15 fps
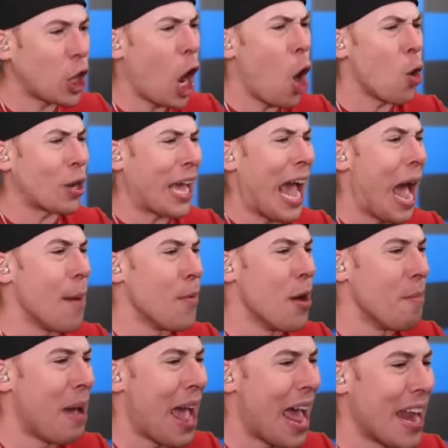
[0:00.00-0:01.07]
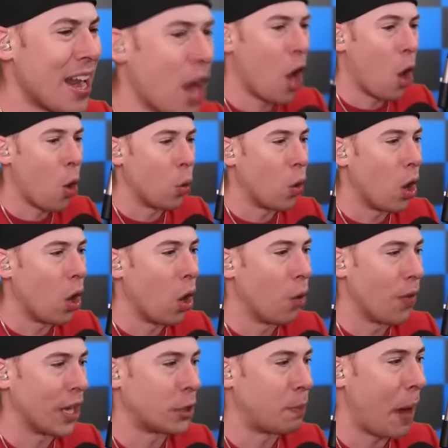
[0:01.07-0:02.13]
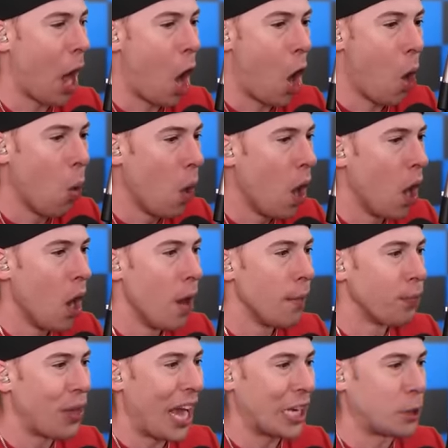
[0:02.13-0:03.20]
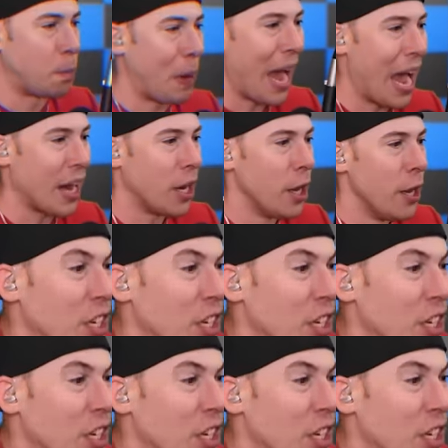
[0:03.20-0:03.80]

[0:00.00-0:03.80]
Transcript: go, cameramen. Oh, oh, that's... Oh, that's bad.